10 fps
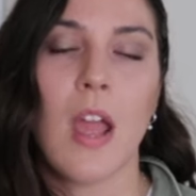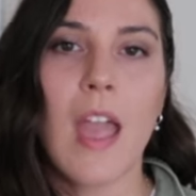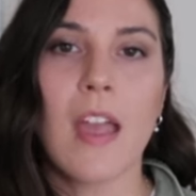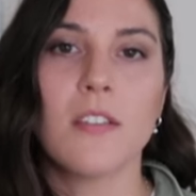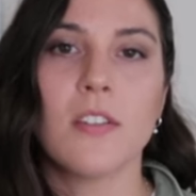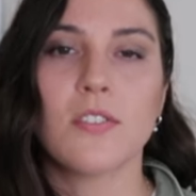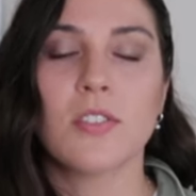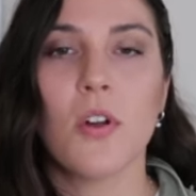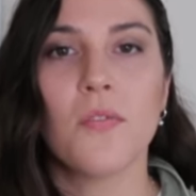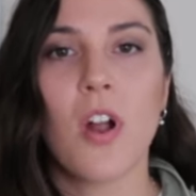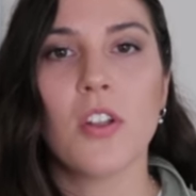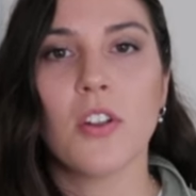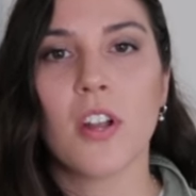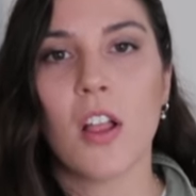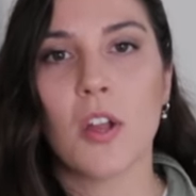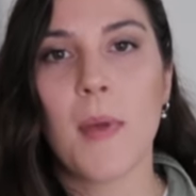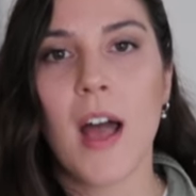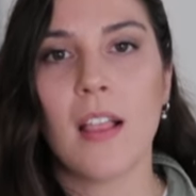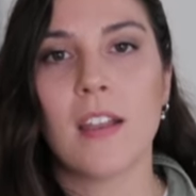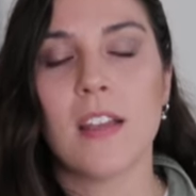and so far your color
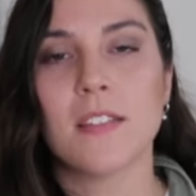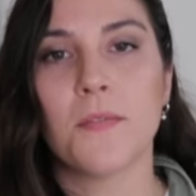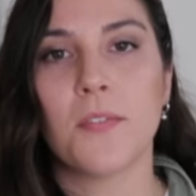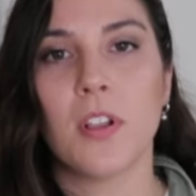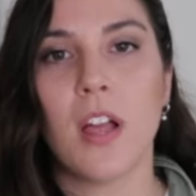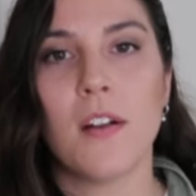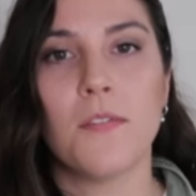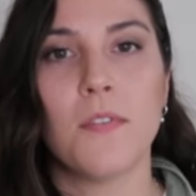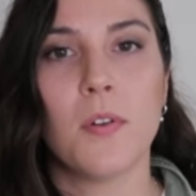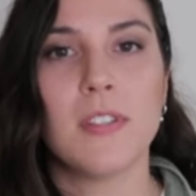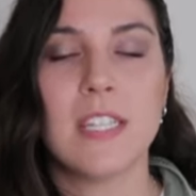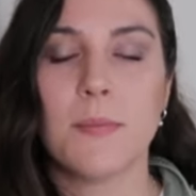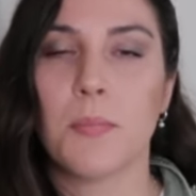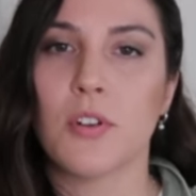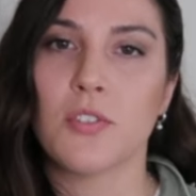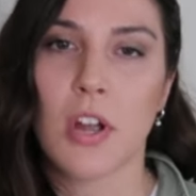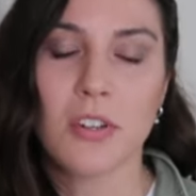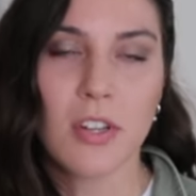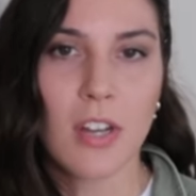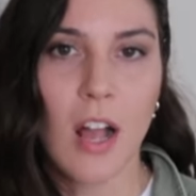palette is full of deeper,
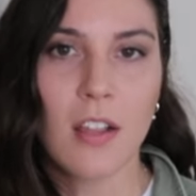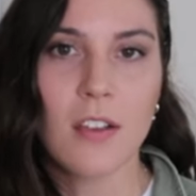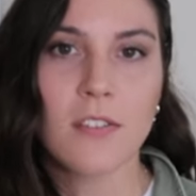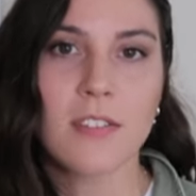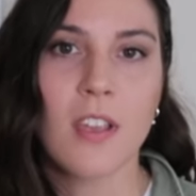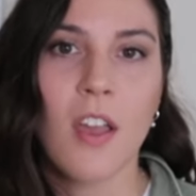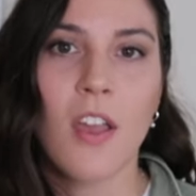darker colors,